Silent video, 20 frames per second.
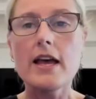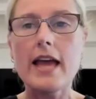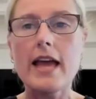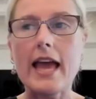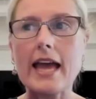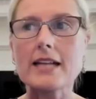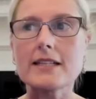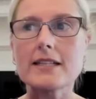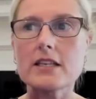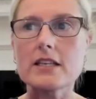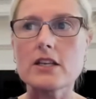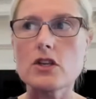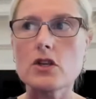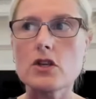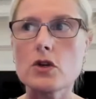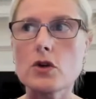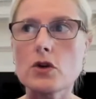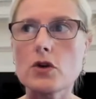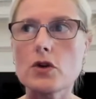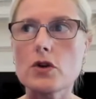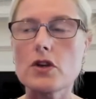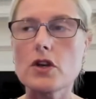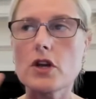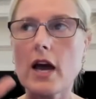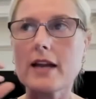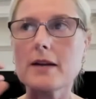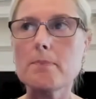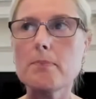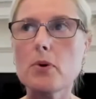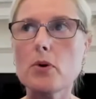it's you you
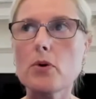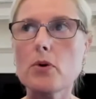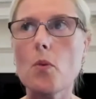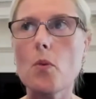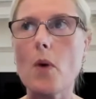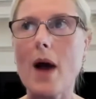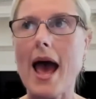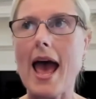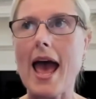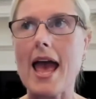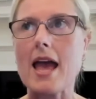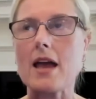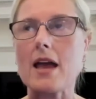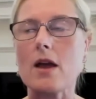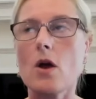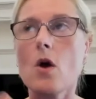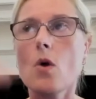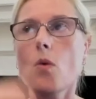got to put away.